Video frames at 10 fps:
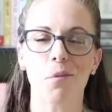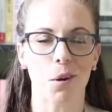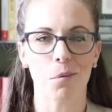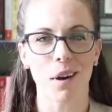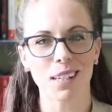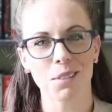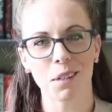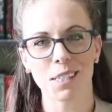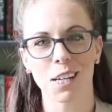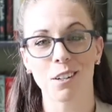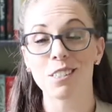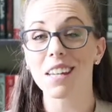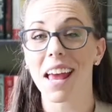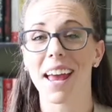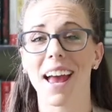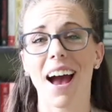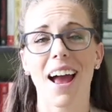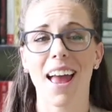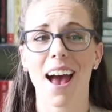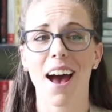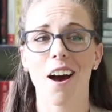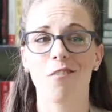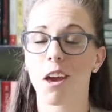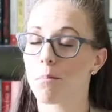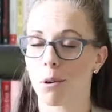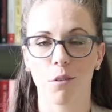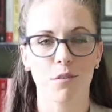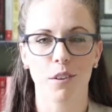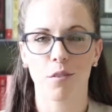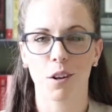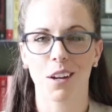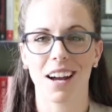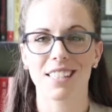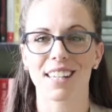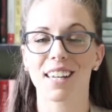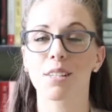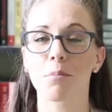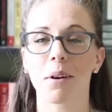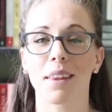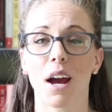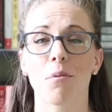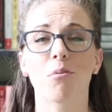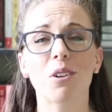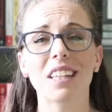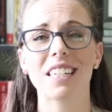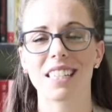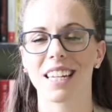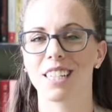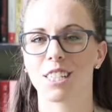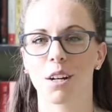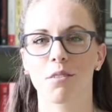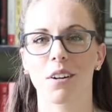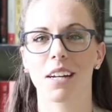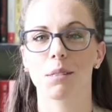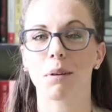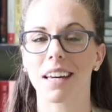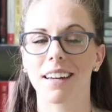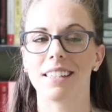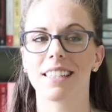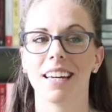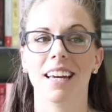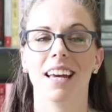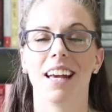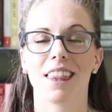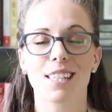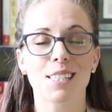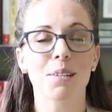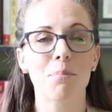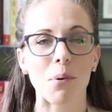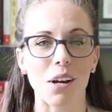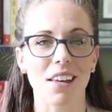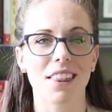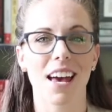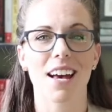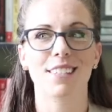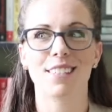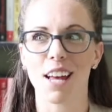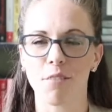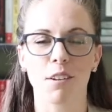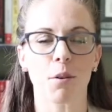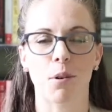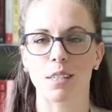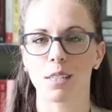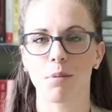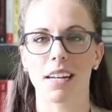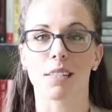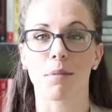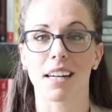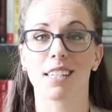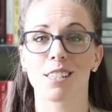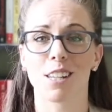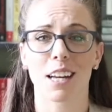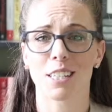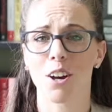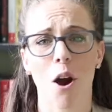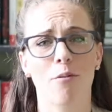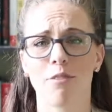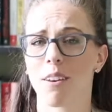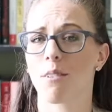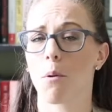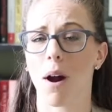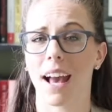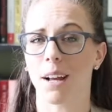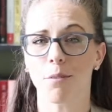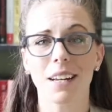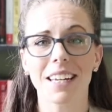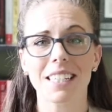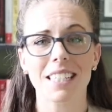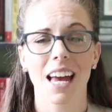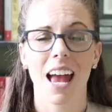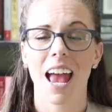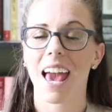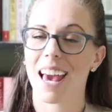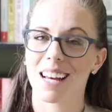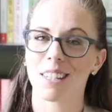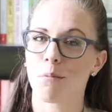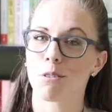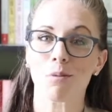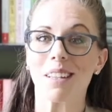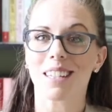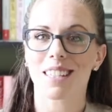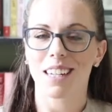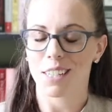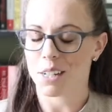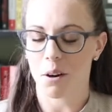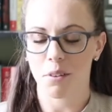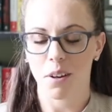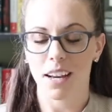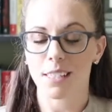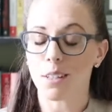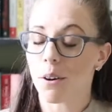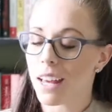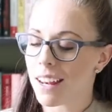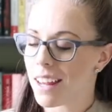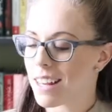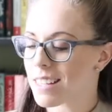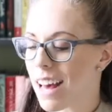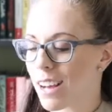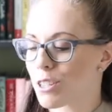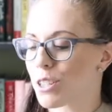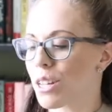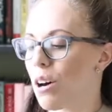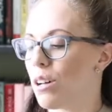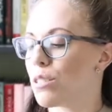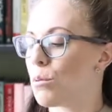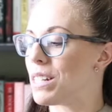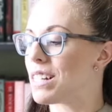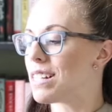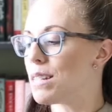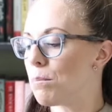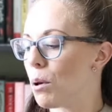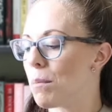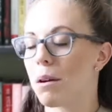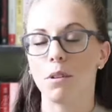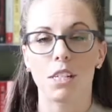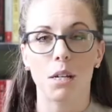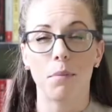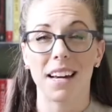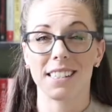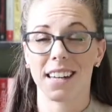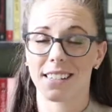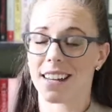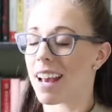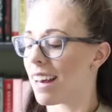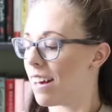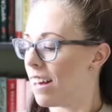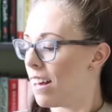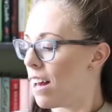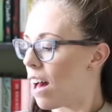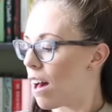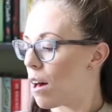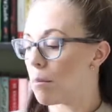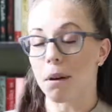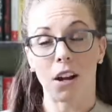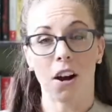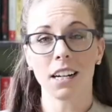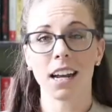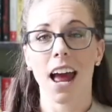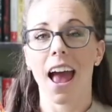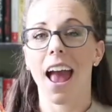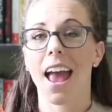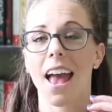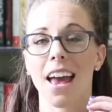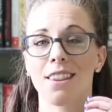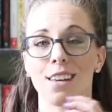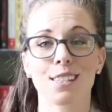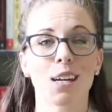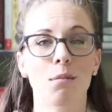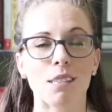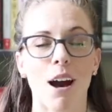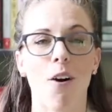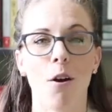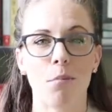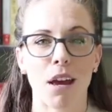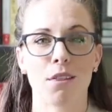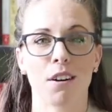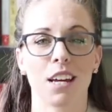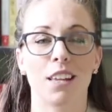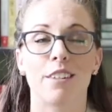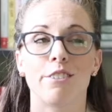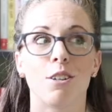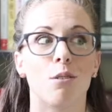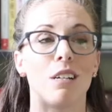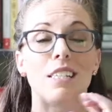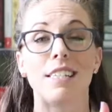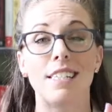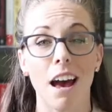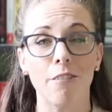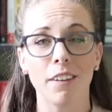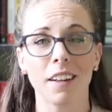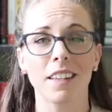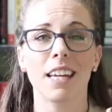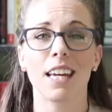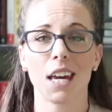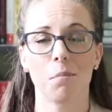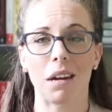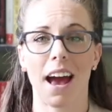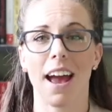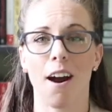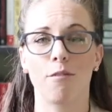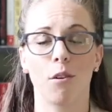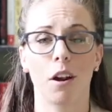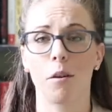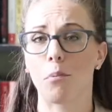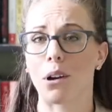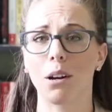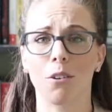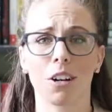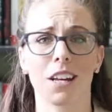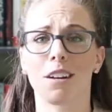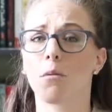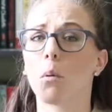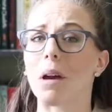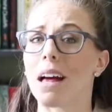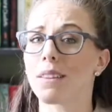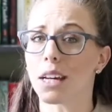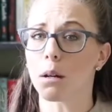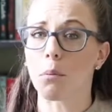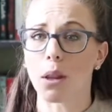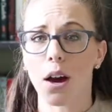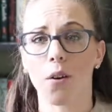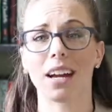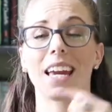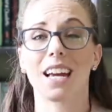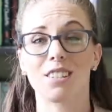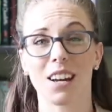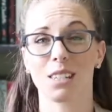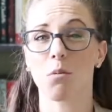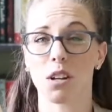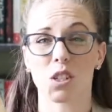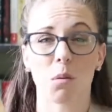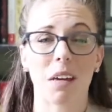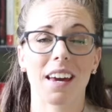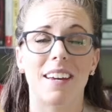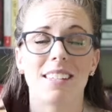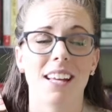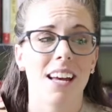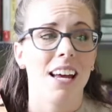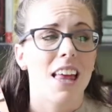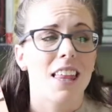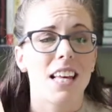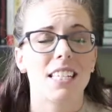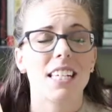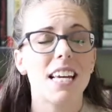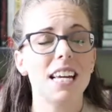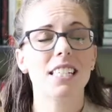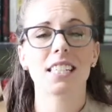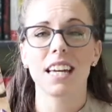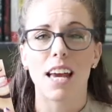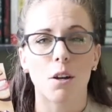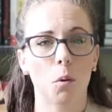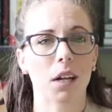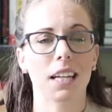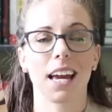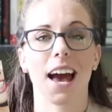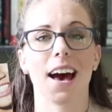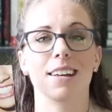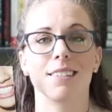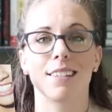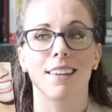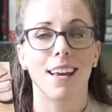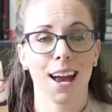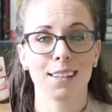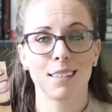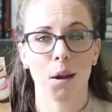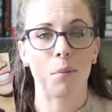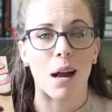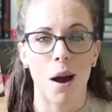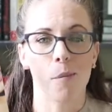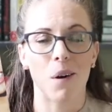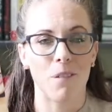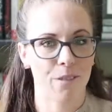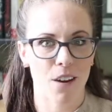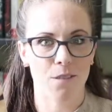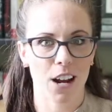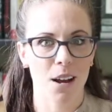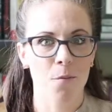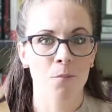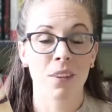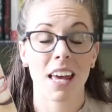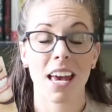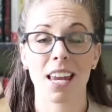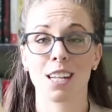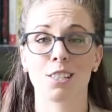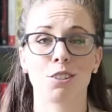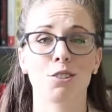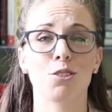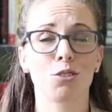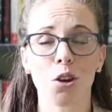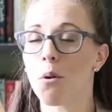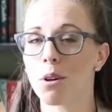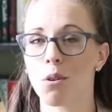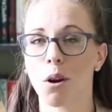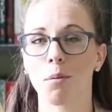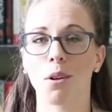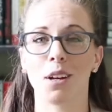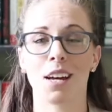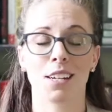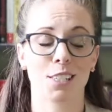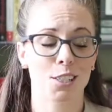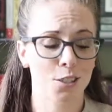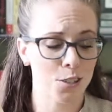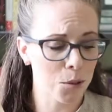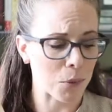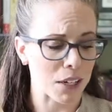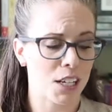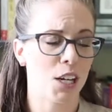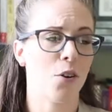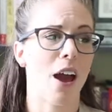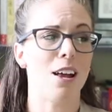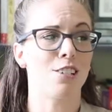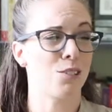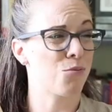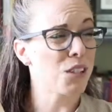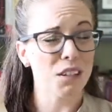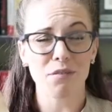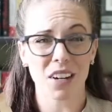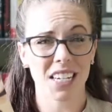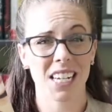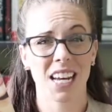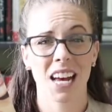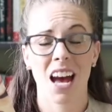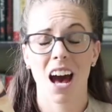Welcome back to my channel. Today I have a book review for you guys. It is one that I'm really excited to share with you guys because this is a book that has definitely worked its way into my like top favorite Y A reads, and I'm just really excited to share it with you guys. So it is actually called When Dimple Met Rishi by Sandhya uh, Menon, and this comes out on May thirtieth, so definitely keep an eye out for it. Pre-order it. There will be a link below in case you guys want to, because this easily and quickly has, like I said, become a favorite. It is so adorable and super cute and just really funny.